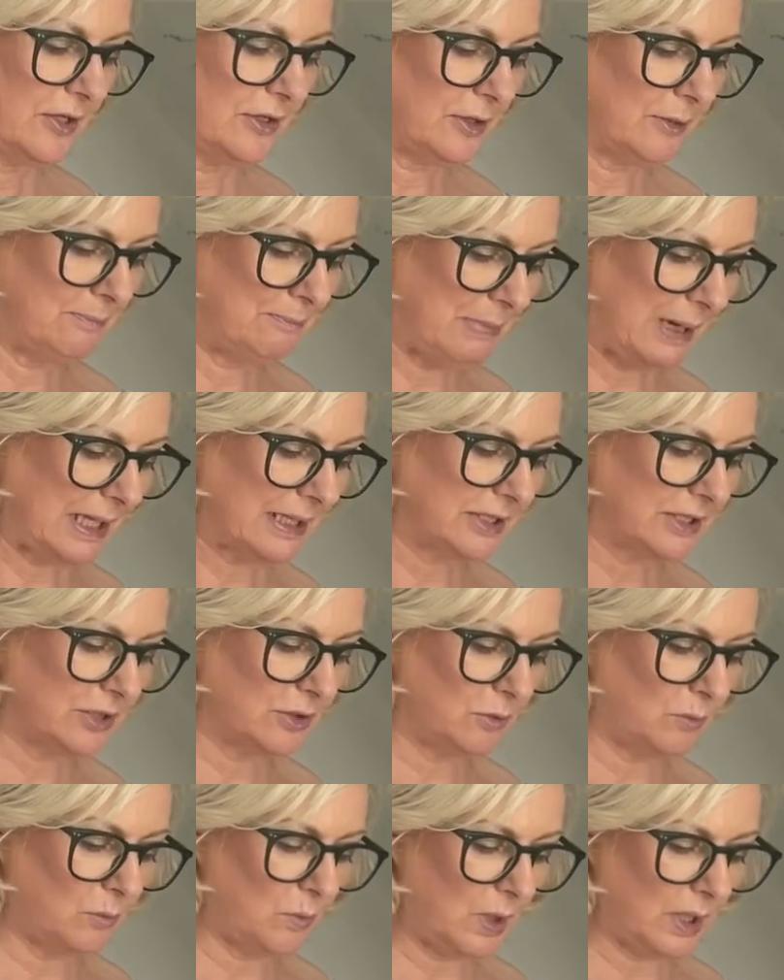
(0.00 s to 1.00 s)
The
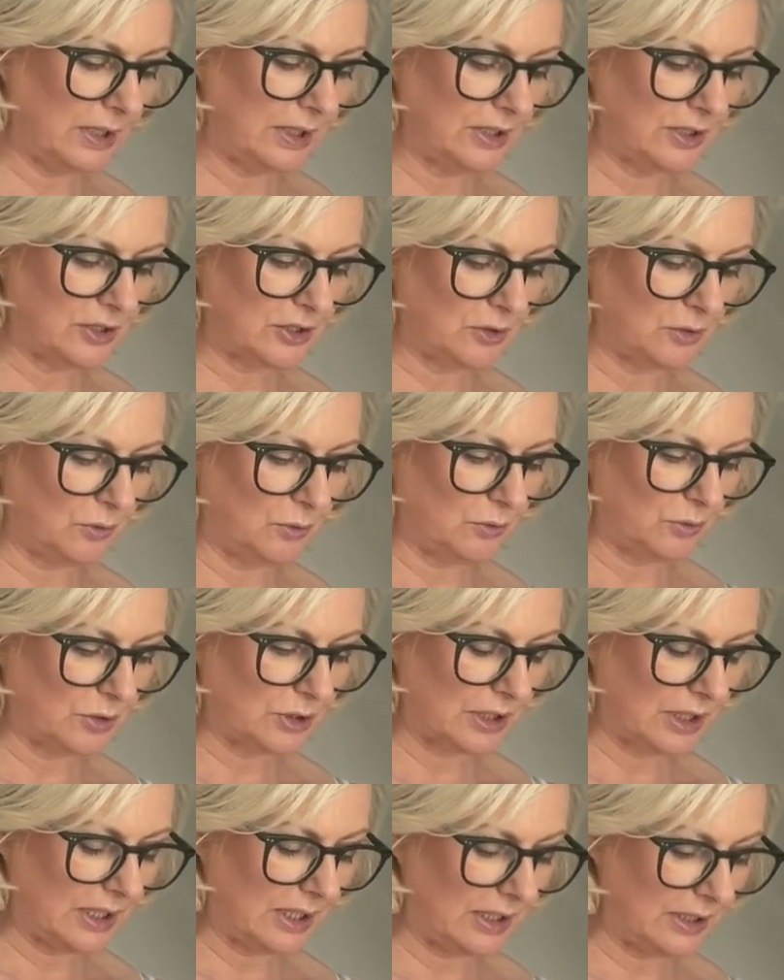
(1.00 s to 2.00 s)
best white
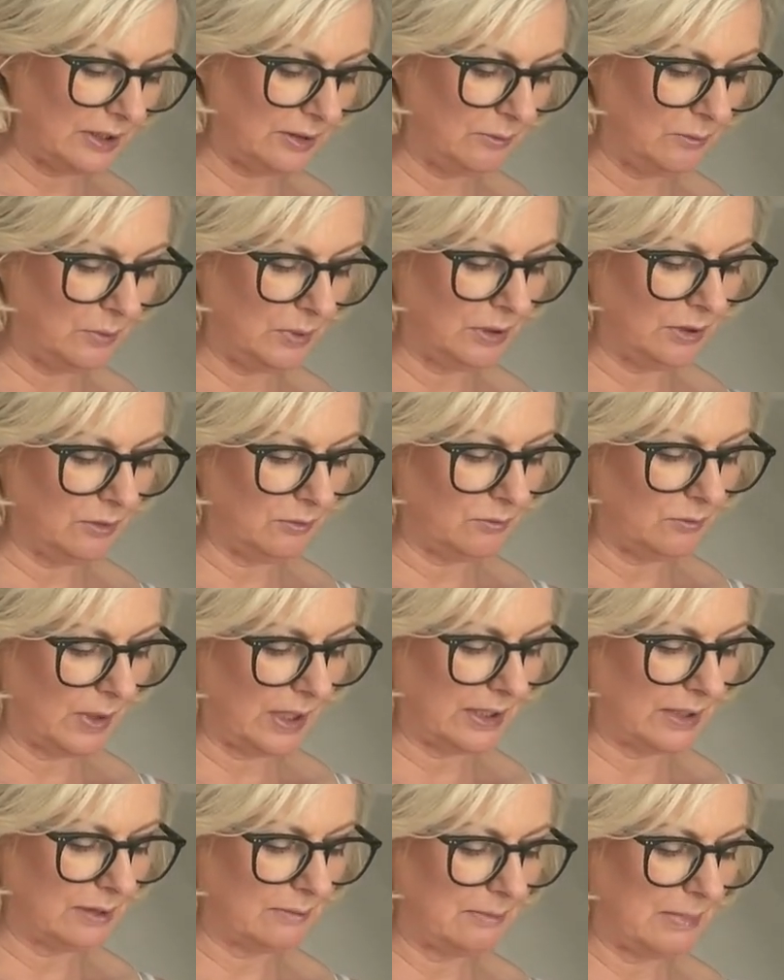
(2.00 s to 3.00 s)
sauce I will
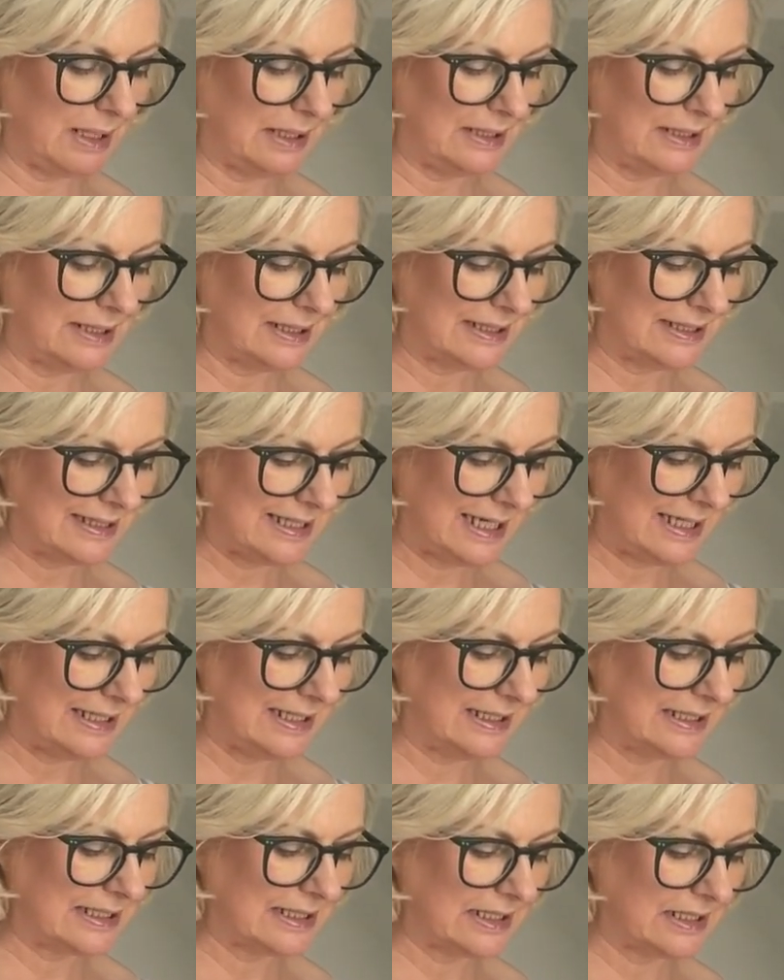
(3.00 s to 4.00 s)
recommend takes